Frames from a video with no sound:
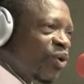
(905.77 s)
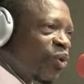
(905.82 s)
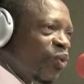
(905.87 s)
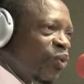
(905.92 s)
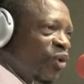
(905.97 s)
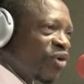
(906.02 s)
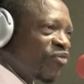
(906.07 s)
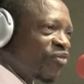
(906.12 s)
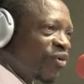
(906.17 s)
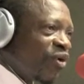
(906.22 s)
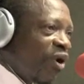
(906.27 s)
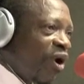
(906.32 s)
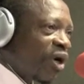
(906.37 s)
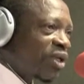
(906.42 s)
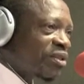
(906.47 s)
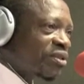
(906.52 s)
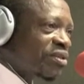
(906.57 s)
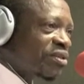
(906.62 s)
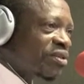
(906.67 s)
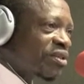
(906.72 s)
We've
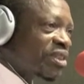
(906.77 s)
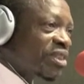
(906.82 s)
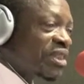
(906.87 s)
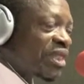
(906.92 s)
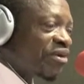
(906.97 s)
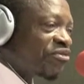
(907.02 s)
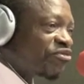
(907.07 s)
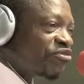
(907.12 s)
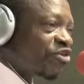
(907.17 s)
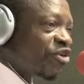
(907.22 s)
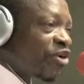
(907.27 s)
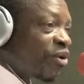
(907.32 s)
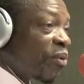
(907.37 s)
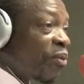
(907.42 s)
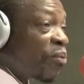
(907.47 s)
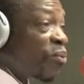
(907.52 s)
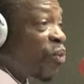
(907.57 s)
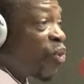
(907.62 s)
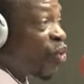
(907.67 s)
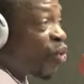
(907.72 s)
got several
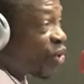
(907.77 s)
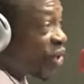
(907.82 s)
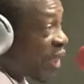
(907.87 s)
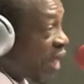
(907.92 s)
boot